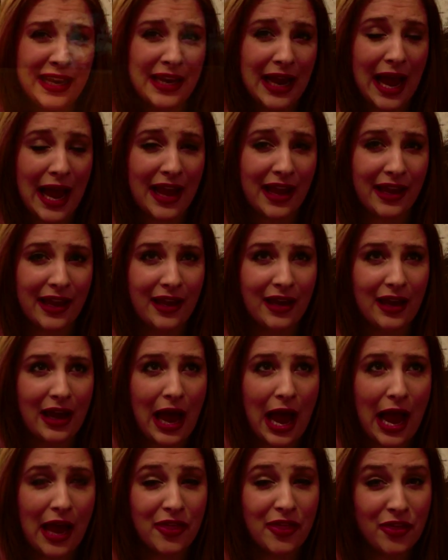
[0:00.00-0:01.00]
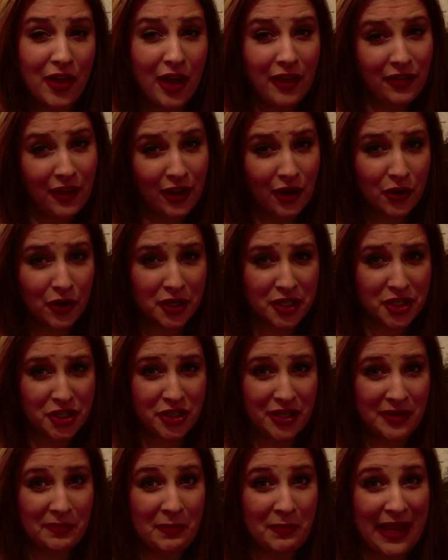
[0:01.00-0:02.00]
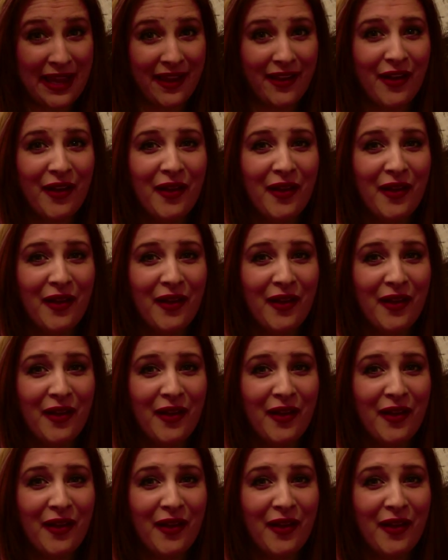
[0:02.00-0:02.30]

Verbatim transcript: know what? I thought that Christian